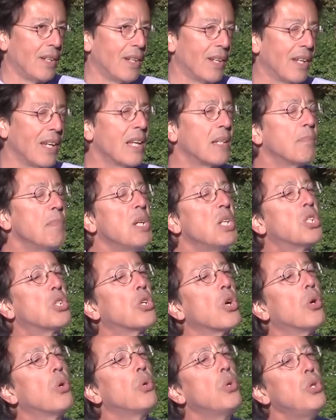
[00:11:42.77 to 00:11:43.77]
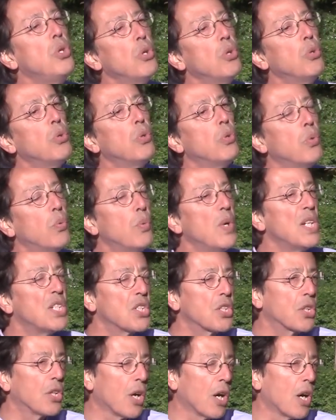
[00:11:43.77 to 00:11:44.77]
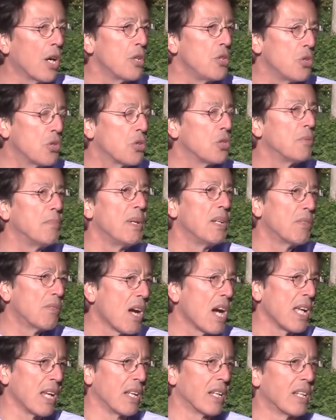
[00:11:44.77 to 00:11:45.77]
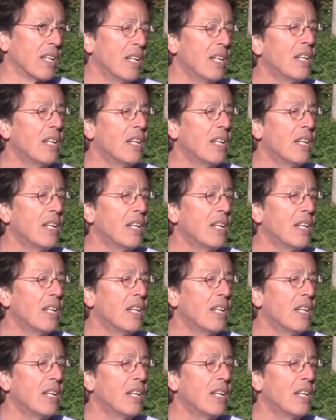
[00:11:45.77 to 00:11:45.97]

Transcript: Let me show you which car you should be riding.